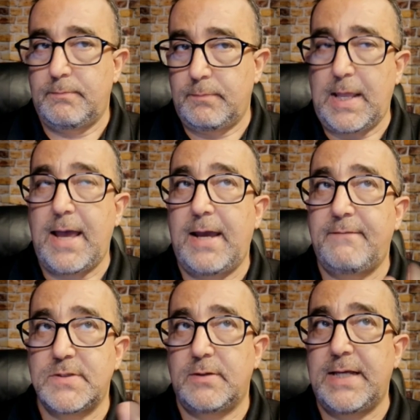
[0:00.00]
live.
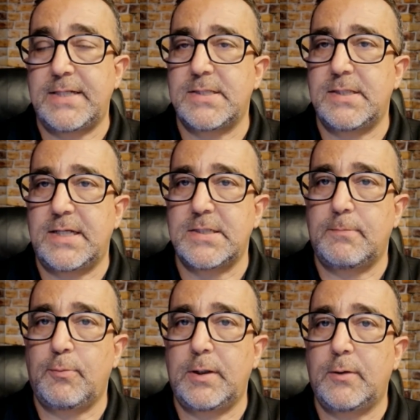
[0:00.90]
So that's a
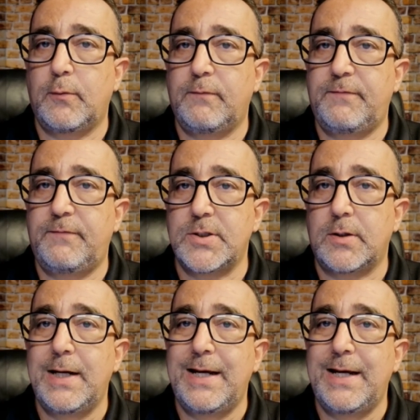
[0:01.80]
pretty cool feature.